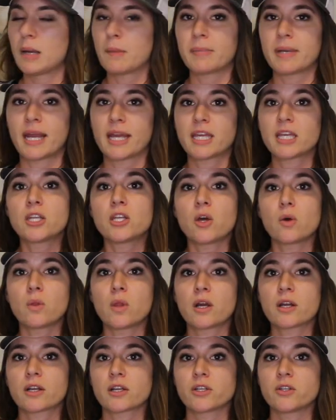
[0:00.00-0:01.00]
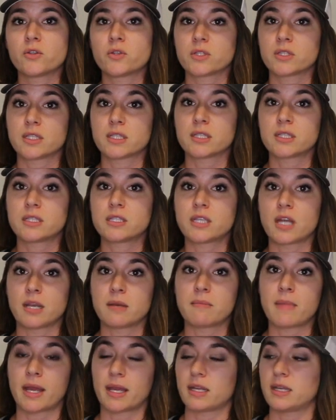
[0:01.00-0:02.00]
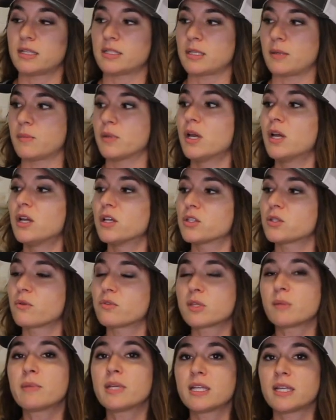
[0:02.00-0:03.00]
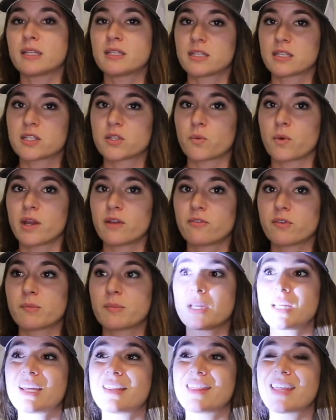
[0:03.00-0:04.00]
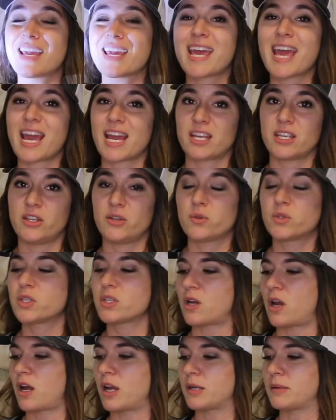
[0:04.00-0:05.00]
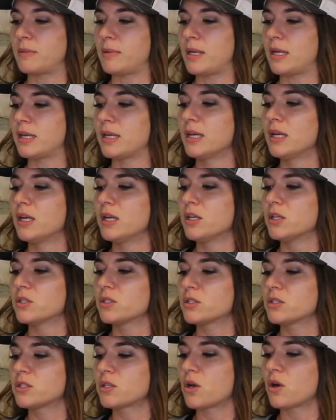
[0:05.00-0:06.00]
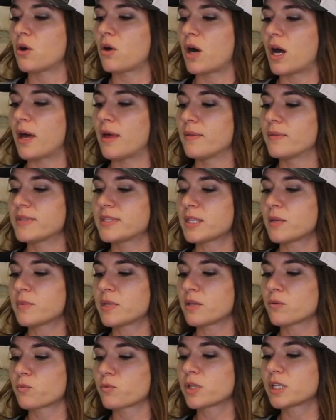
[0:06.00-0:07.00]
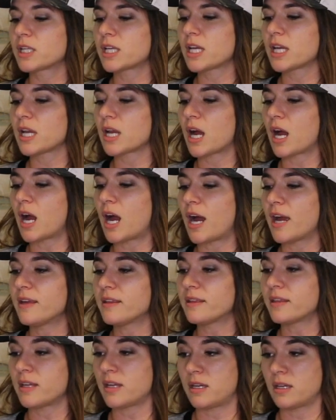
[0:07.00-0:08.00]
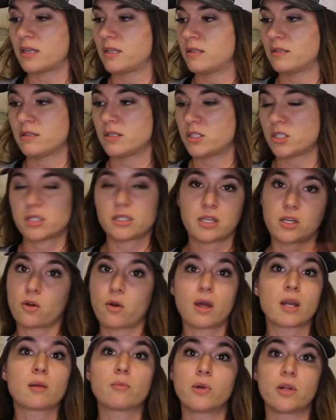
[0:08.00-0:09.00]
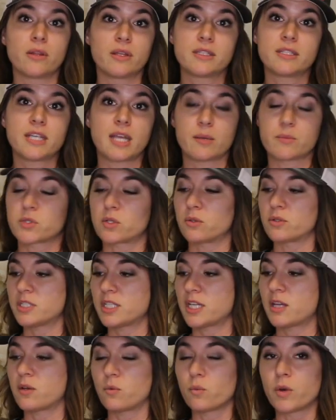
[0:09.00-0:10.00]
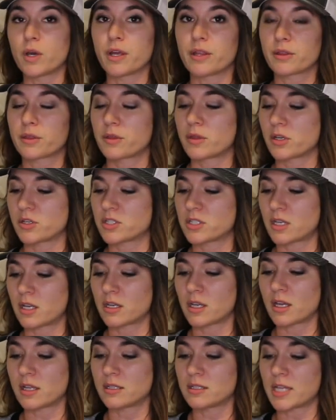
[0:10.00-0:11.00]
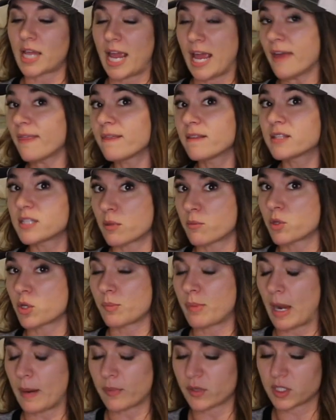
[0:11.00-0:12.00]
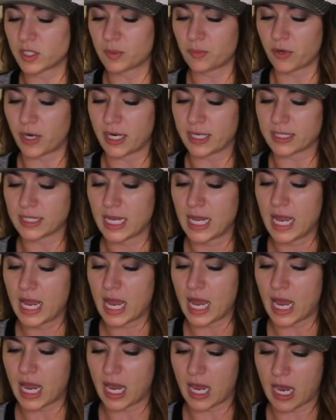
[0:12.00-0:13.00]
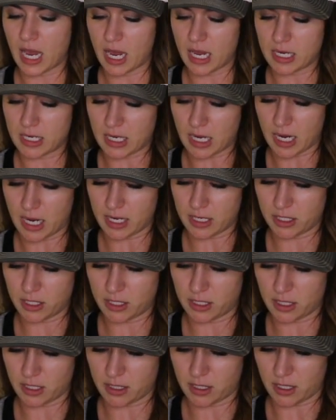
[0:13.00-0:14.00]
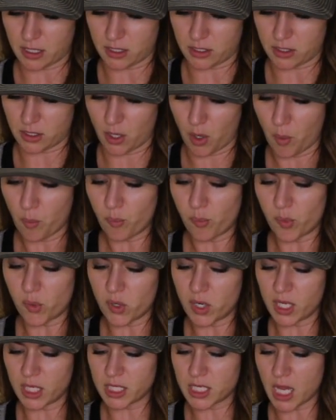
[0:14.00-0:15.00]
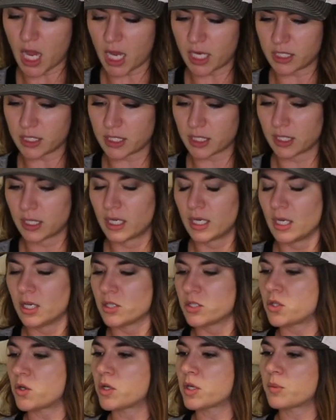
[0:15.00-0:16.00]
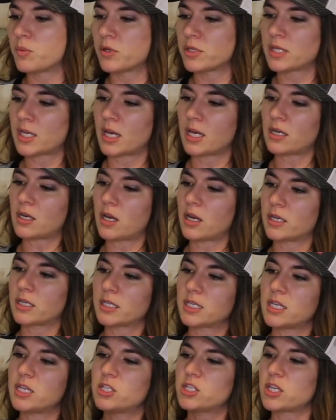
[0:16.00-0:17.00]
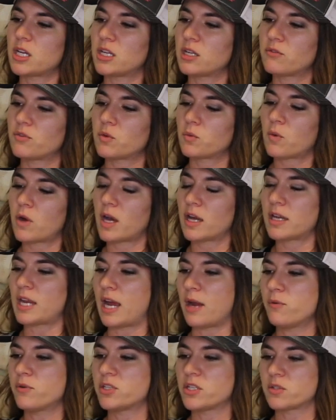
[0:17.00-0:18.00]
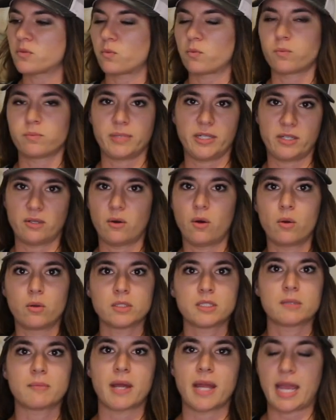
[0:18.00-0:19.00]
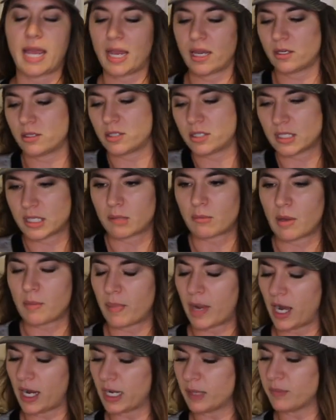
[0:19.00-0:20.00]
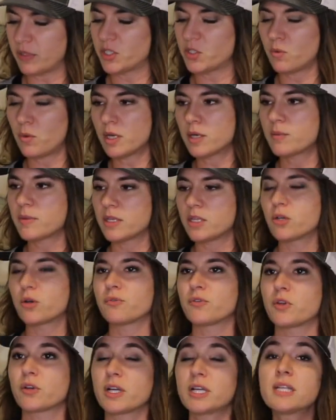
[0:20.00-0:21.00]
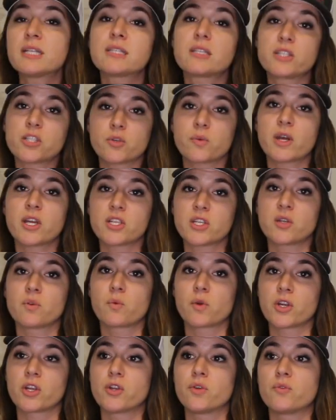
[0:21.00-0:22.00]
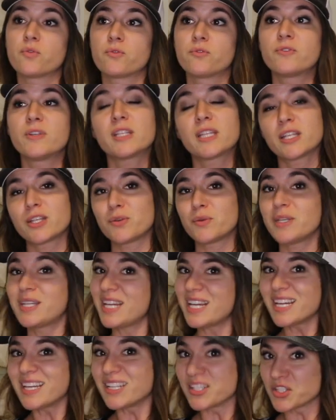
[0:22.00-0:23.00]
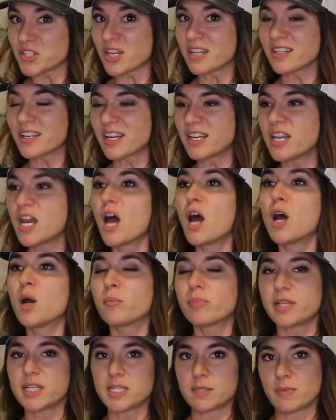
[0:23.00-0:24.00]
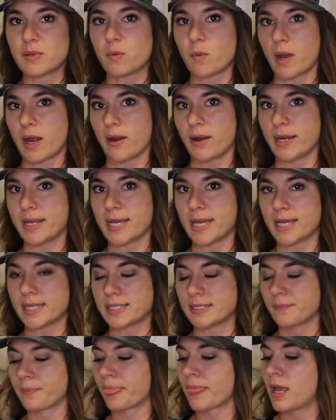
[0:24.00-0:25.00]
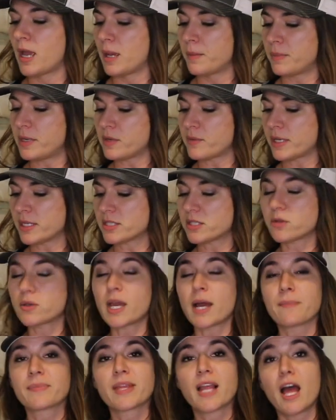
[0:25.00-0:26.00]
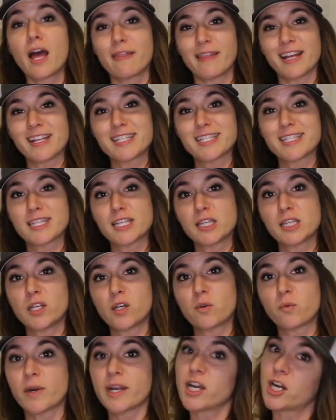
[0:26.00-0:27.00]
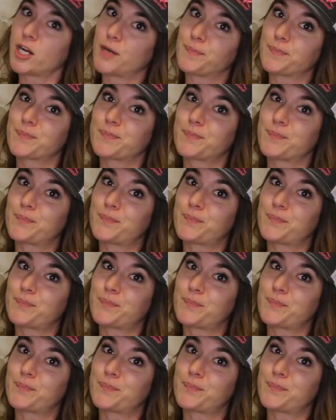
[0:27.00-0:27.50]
but I can no longer use the stun mechanism. So if somebody gets this away from me, they can't use it on me. So something really, I think, just incredible the Damsel did with their stun guns and some of their pepper sprays. And I just think that is brilliant. So you can put that on a keychain if you want. I would just, hold it in my hand, stick it in my pocket. But you want to be, if you're in a situation where you feel like you need a stun gun, please be wearing it. But anyway, so yeah, that's the little ringer.